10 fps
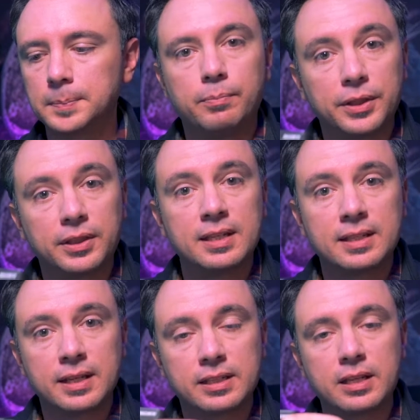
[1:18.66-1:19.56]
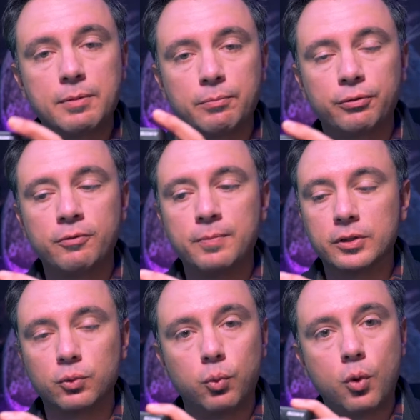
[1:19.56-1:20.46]
But this has some
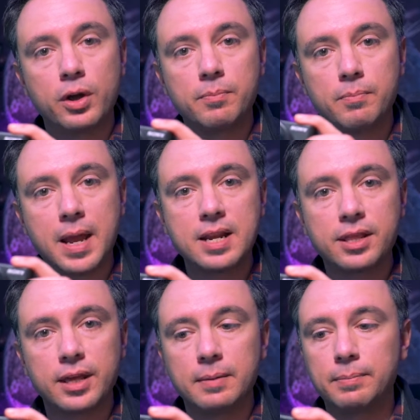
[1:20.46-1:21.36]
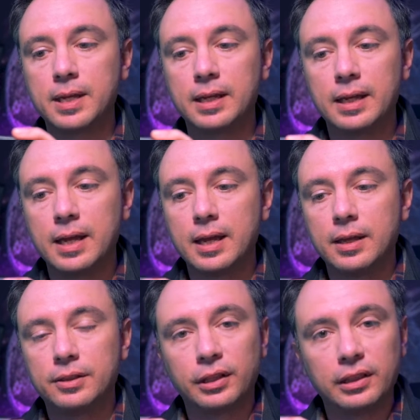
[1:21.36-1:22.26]
improvements. One main thing being
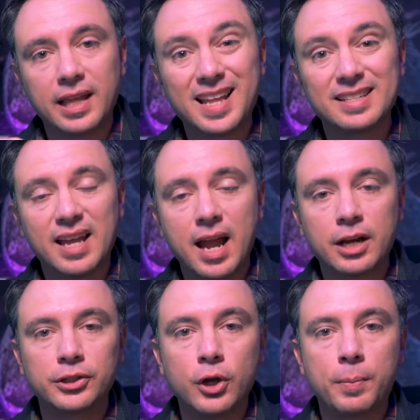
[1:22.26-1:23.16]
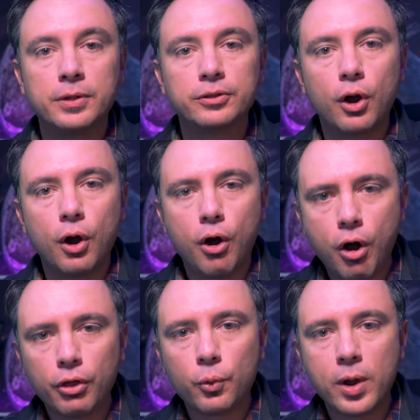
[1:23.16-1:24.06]
the lens actually opens
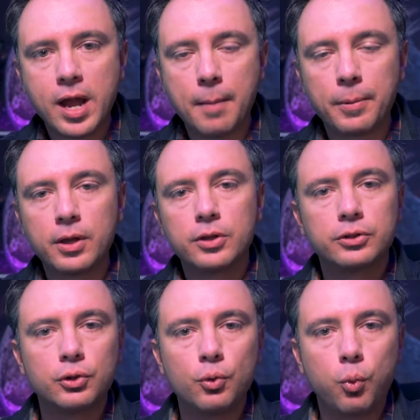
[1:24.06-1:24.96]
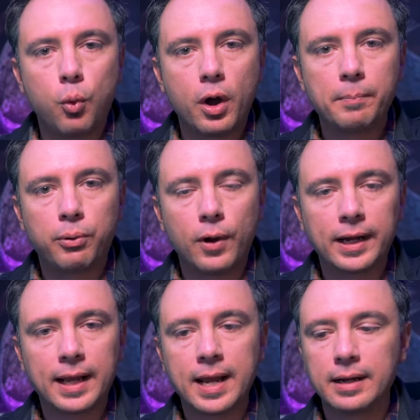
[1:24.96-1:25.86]
all the way up to
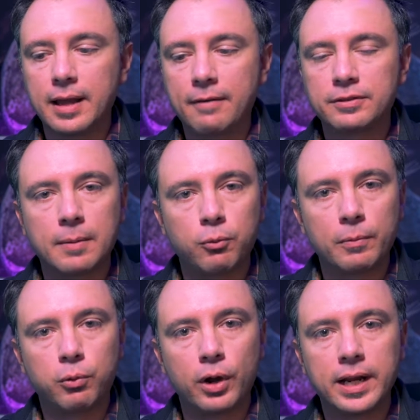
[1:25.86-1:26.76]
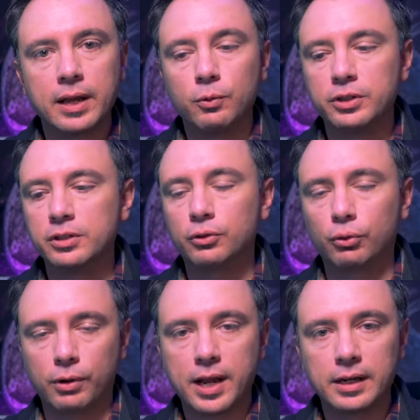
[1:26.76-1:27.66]
1.8, f-stop 1.8, which is
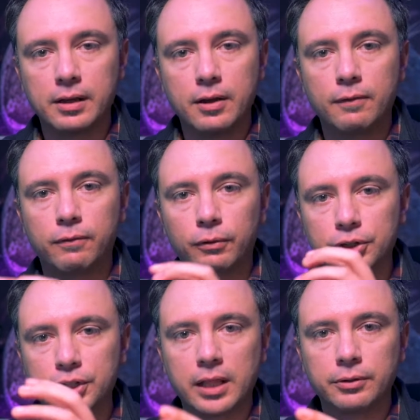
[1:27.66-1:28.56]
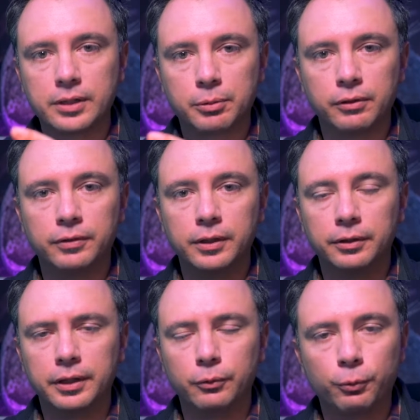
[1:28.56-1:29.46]
great for shallow depth of
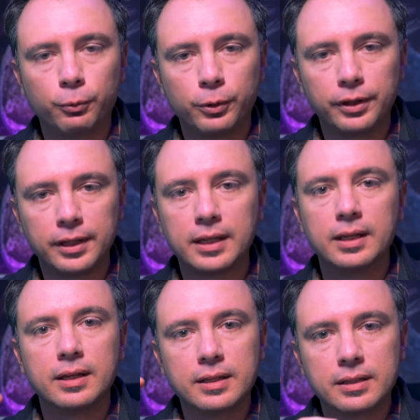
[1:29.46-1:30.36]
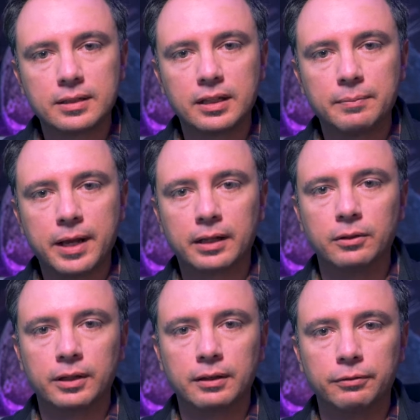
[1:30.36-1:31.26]
field and really cinematic
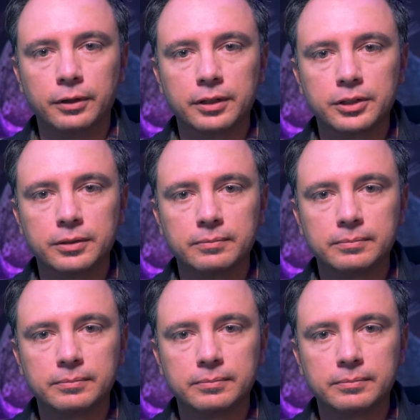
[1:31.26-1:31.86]
looking footage.